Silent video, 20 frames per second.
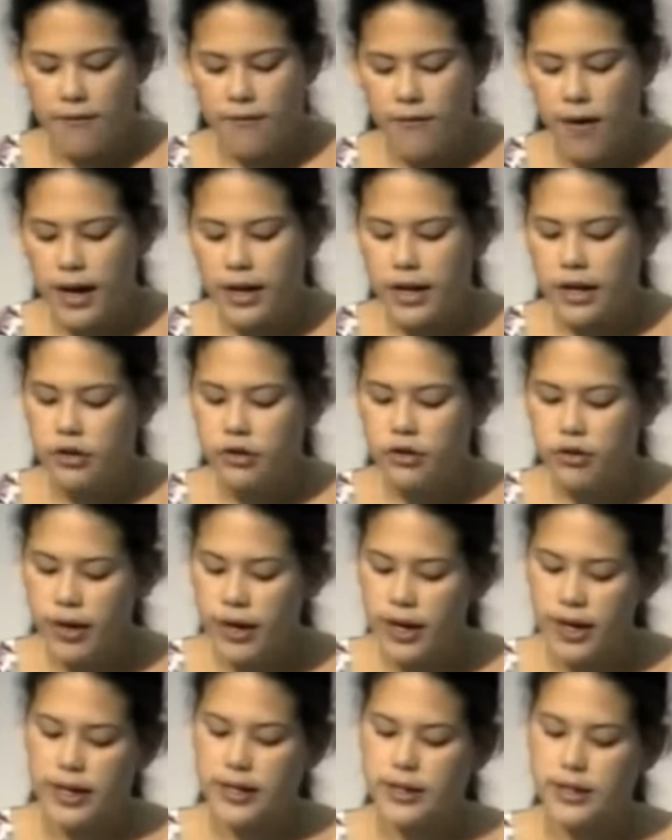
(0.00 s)
and finding
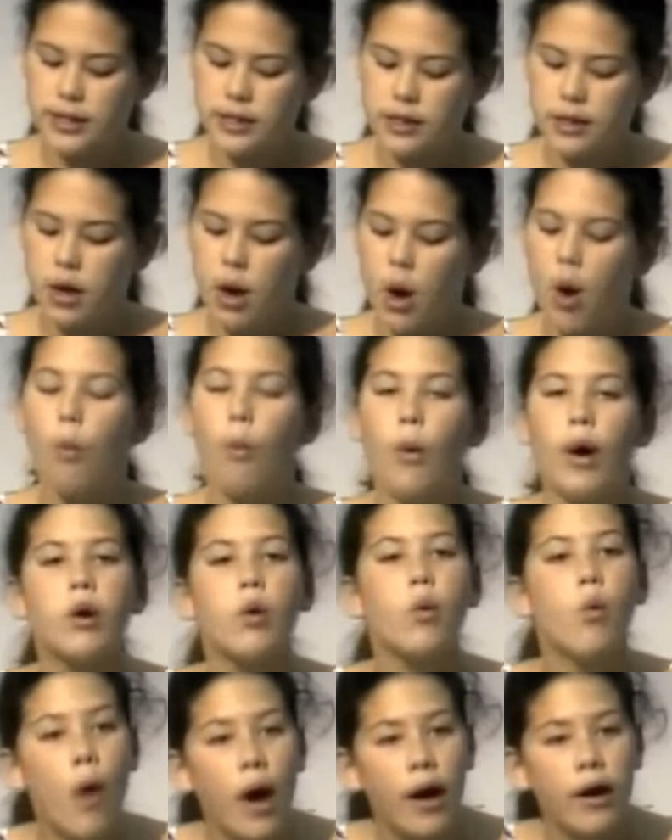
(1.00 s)
treaties,
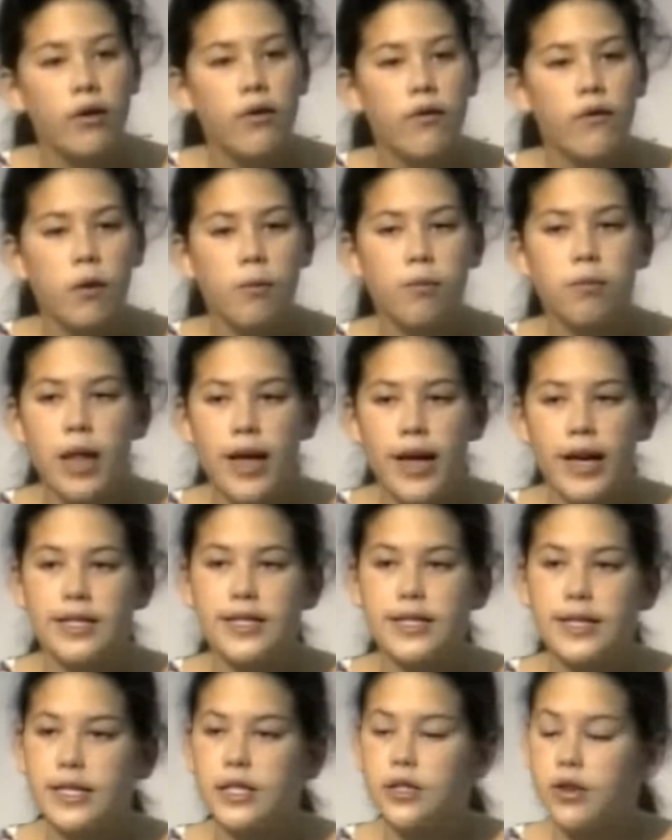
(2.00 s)
what a wonderful
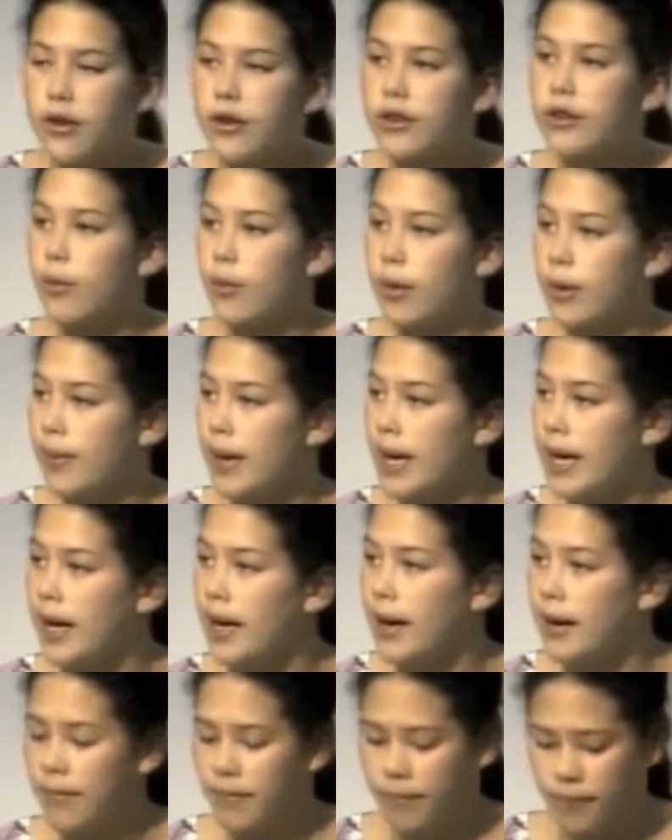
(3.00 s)
place this earth would
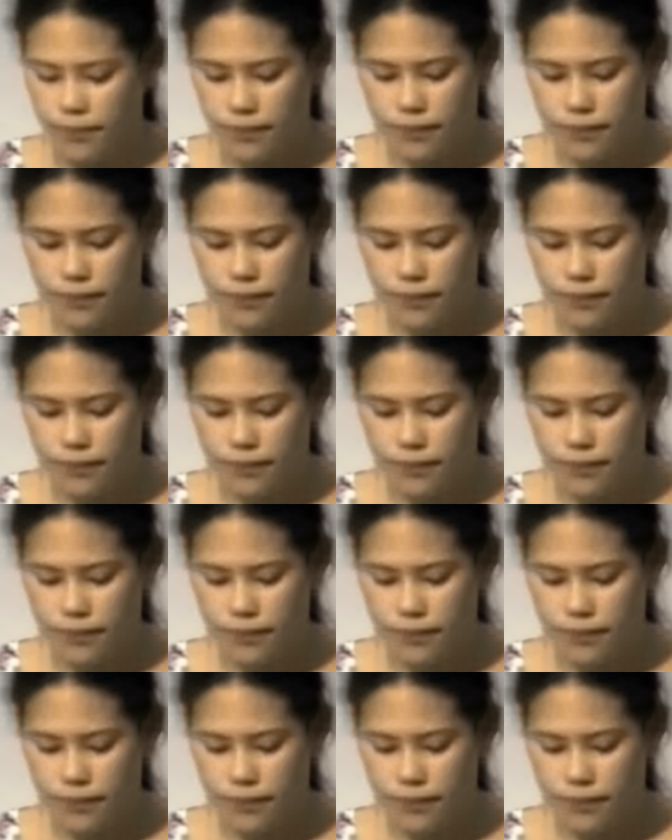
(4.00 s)
be.